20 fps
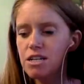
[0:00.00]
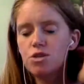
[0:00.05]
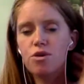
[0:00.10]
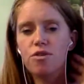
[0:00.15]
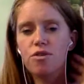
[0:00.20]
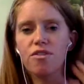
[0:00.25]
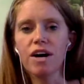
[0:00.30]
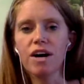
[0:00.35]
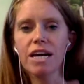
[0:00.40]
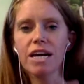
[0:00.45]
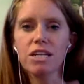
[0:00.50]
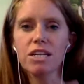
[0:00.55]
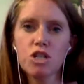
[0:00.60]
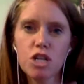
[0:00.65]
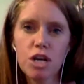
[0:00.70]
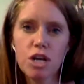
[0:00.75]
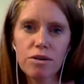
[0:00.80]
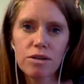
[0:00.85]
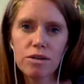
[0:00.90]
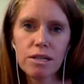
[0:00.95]
So if I can
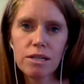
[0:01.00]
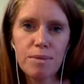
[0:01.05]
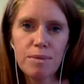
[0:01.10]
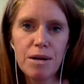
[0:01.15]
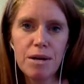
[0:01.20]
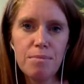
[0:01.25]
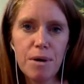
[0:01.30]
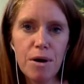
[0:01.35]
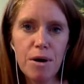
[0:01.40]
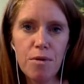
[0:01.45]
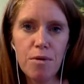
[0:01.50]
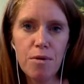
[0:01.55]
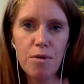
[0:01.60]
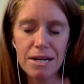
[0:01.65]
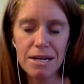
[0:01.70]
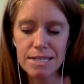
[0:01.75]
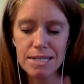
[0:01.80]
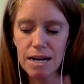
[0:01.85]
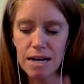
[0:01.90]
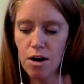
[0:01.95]
share a little bit about
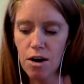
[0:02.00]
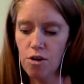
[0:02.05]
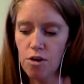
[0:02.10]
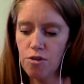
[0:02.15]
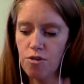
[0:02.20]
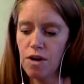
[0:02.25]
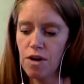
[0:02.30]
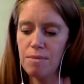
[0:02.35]
myself,